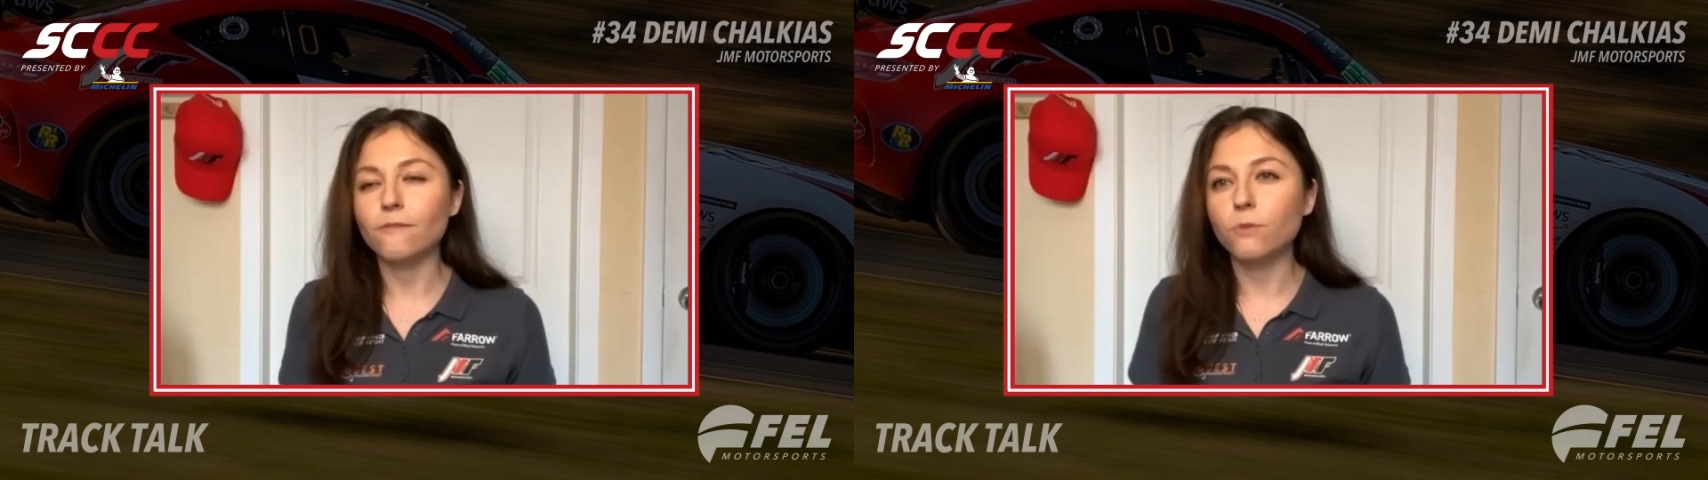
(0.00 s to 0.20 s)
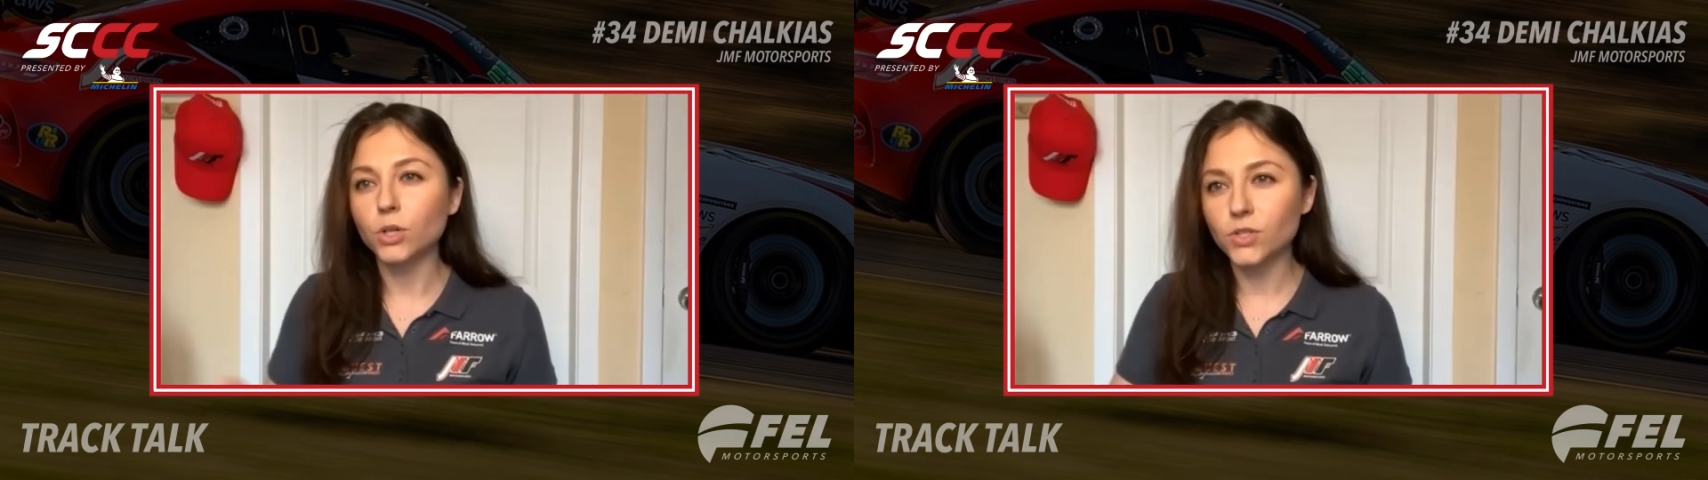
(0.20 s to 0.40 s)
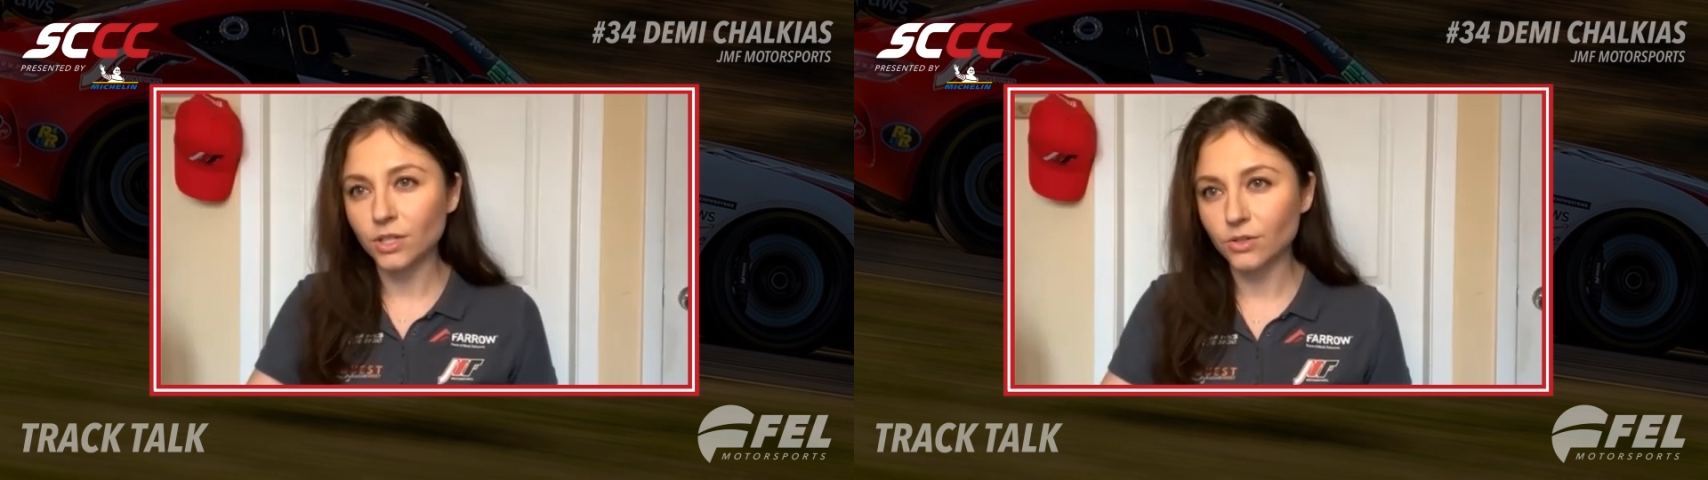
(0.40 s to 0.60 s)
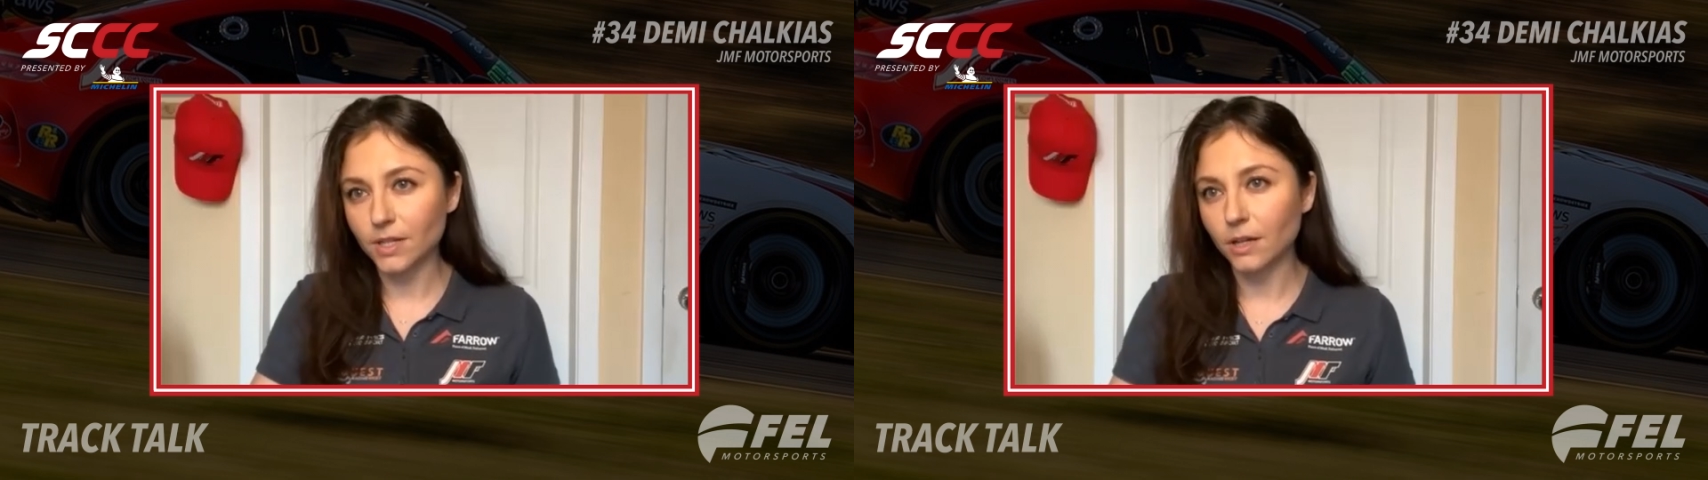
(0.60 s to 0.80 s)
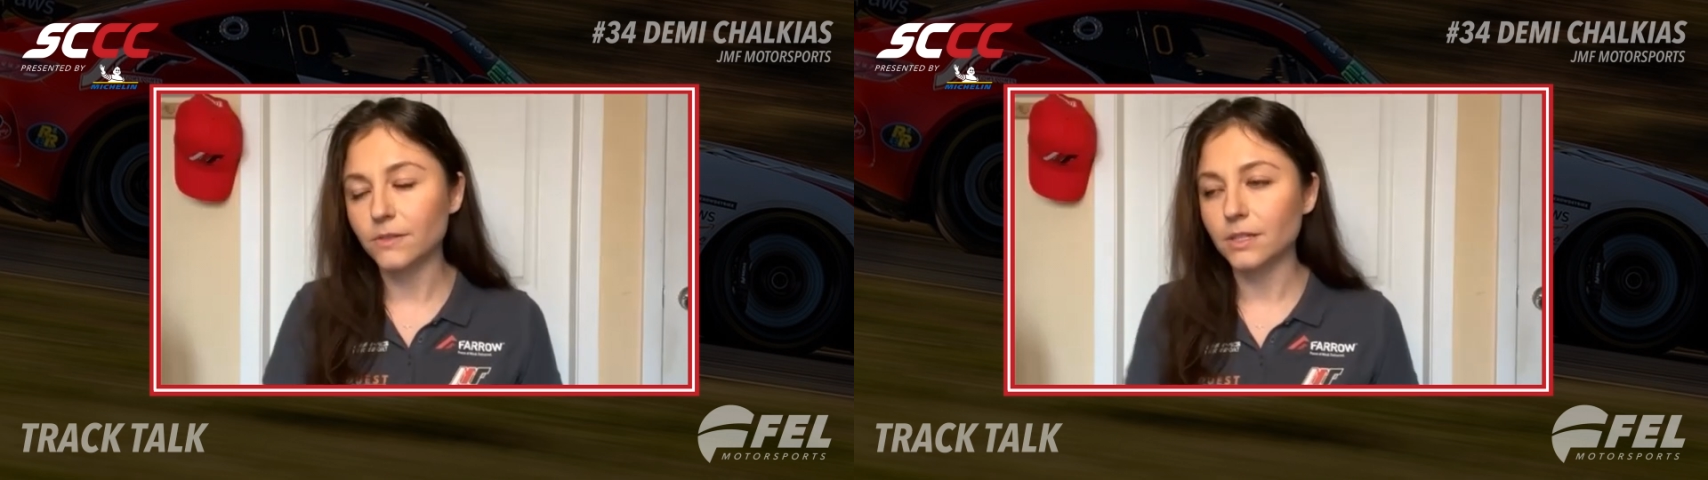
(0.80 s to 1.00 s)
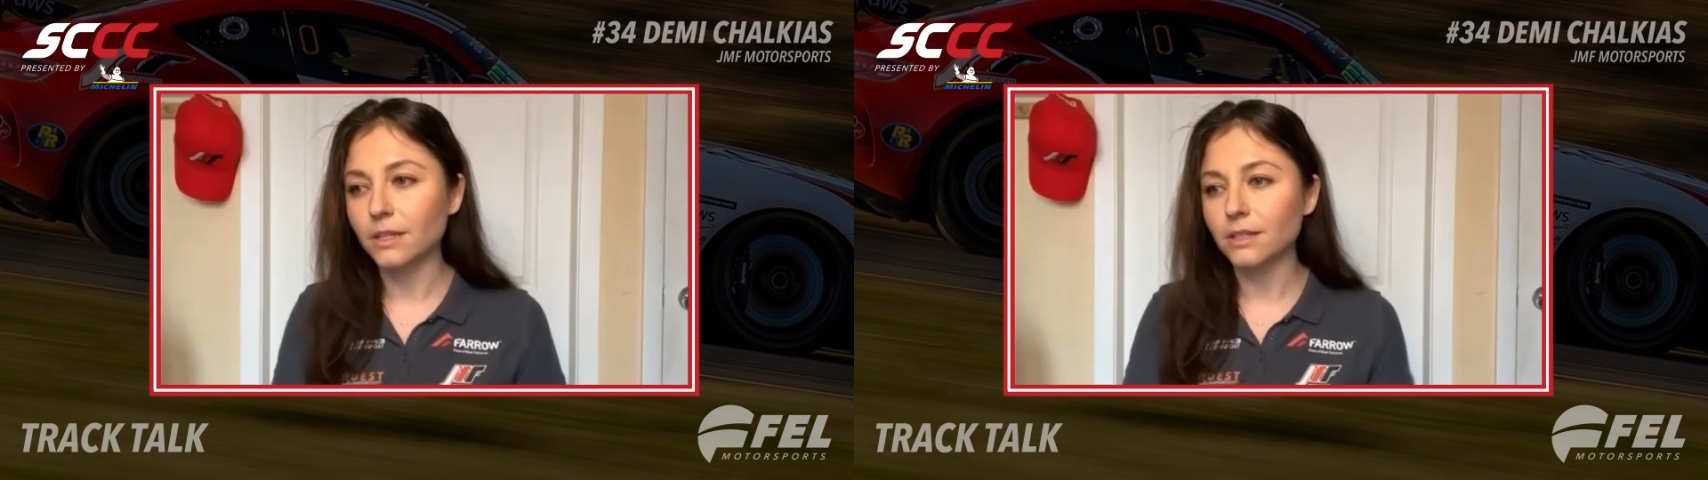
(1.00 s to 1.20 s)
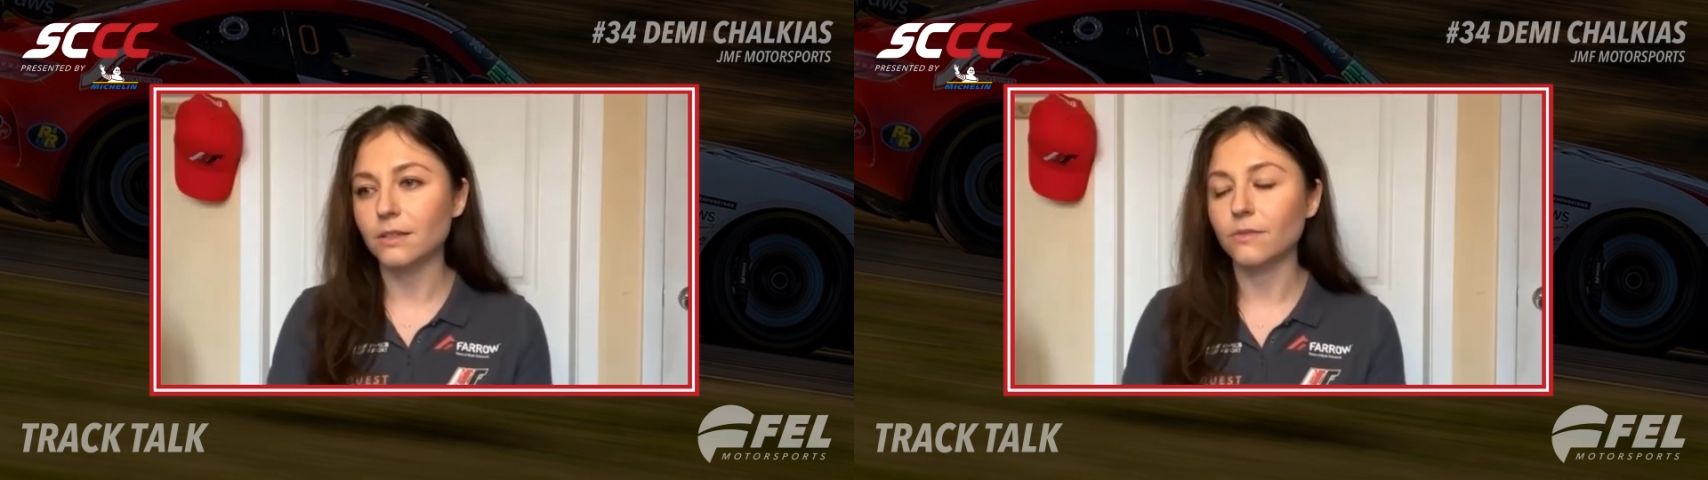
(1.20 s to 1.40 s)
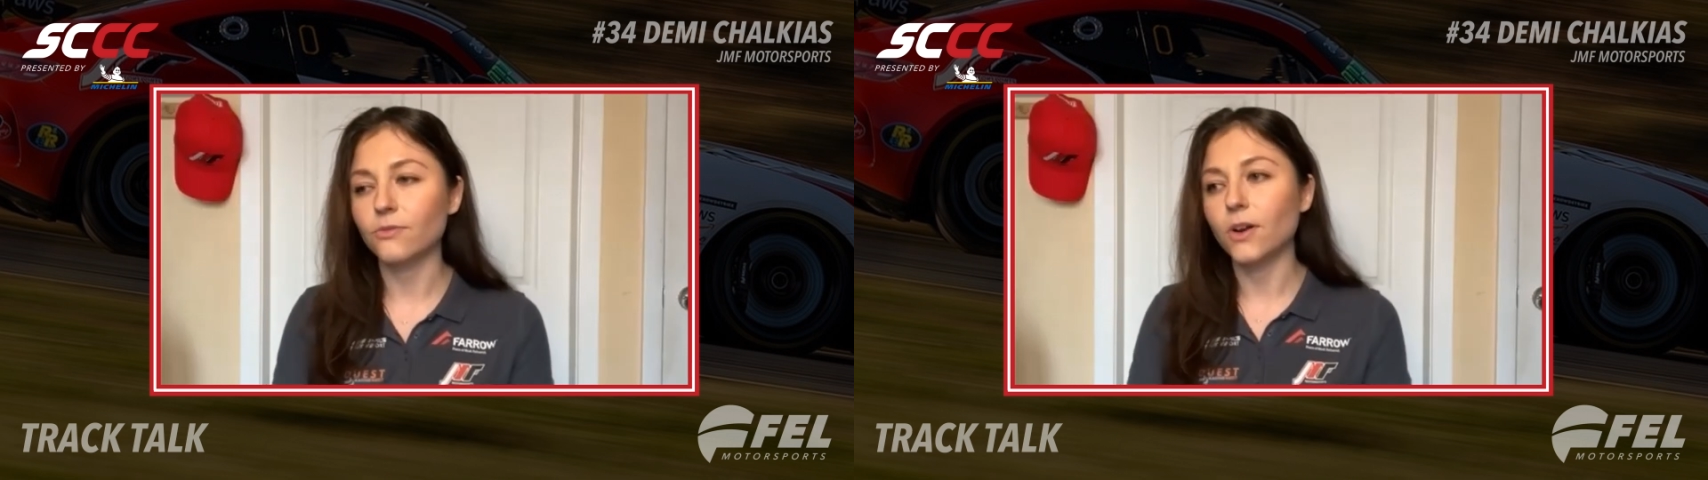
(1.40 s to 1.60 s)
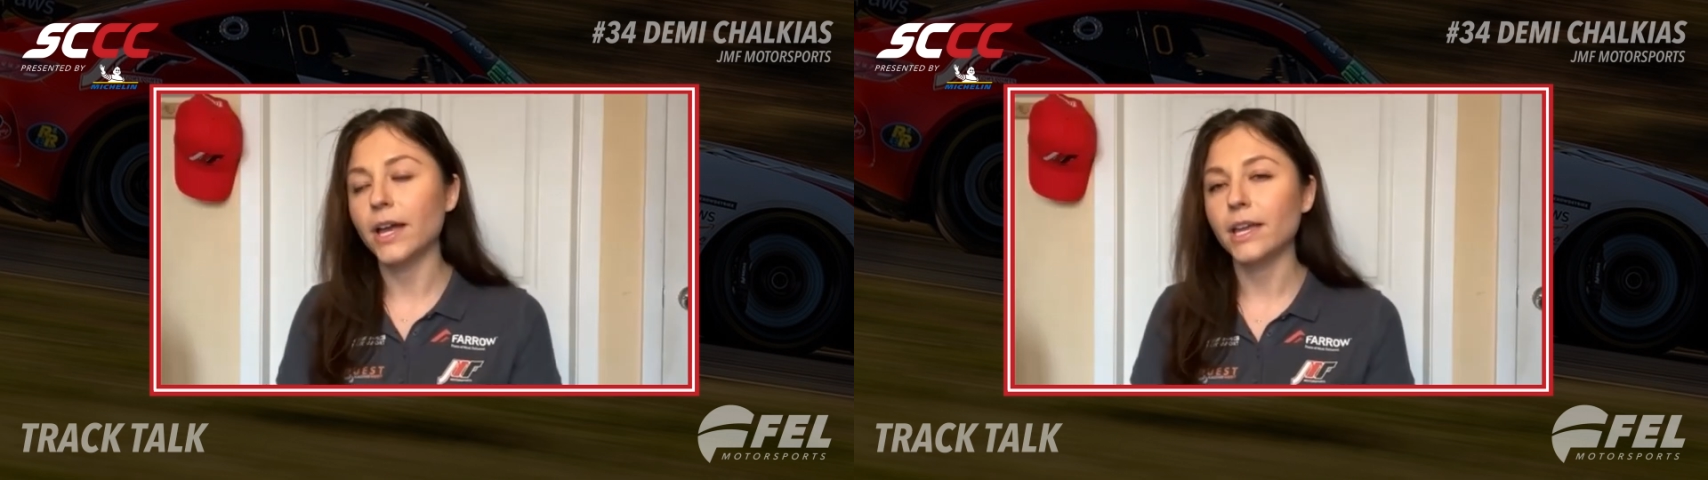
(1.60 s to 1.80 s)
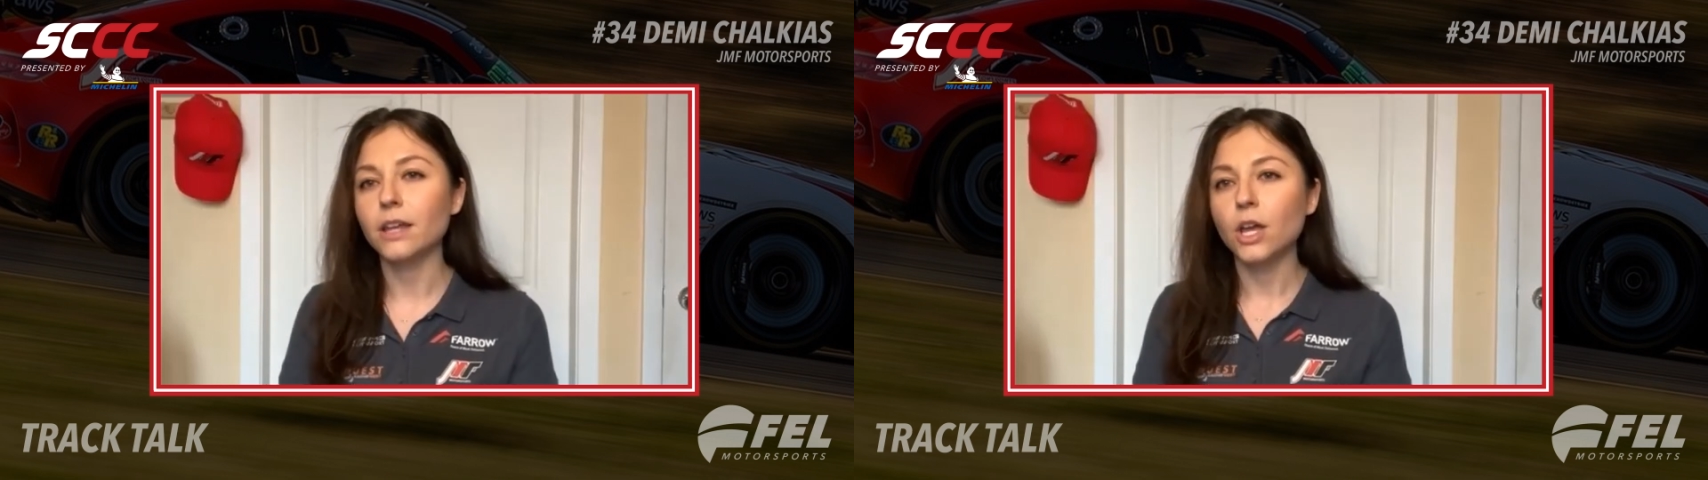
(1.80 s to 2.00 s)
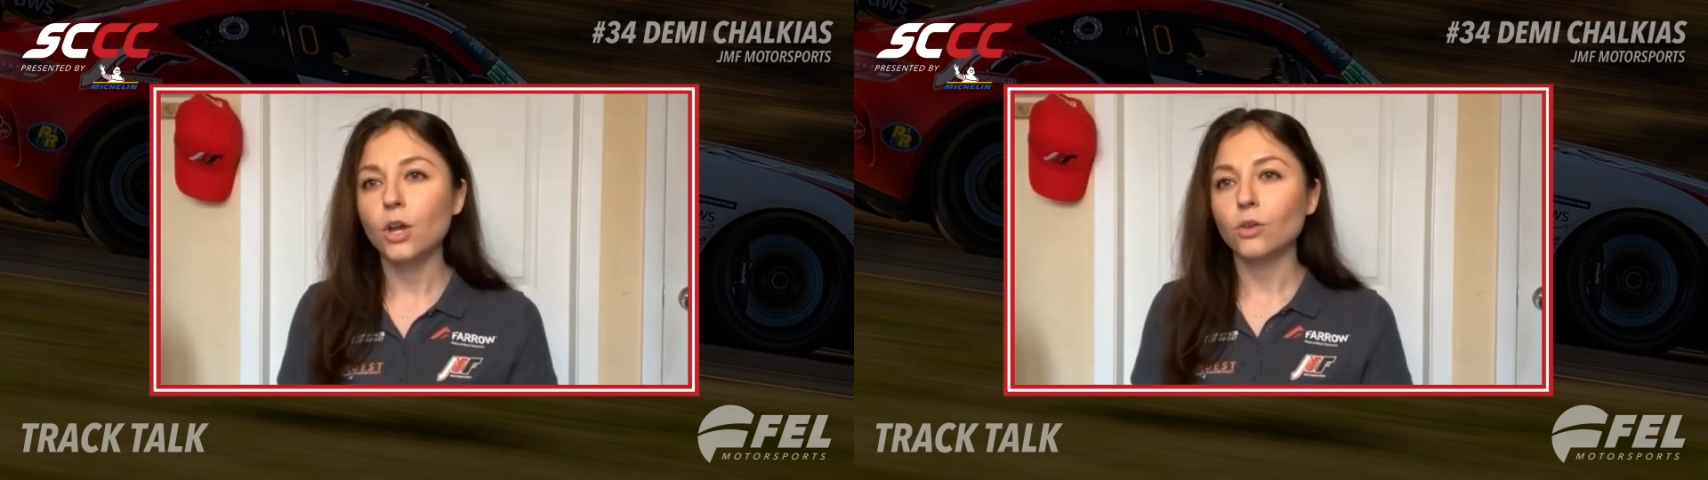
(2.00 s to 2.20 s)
forcing yourself to find